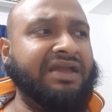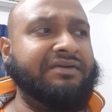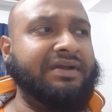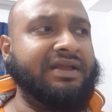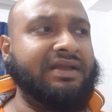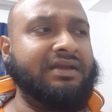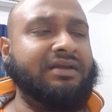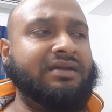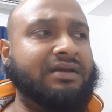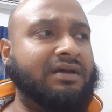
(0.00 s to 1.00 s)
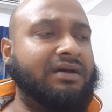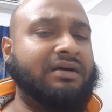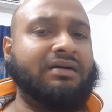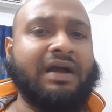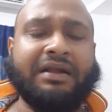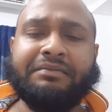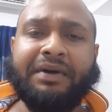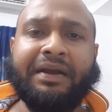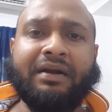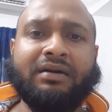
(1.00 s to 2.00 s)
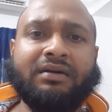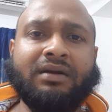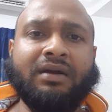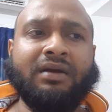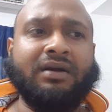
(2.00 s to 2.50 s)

really admire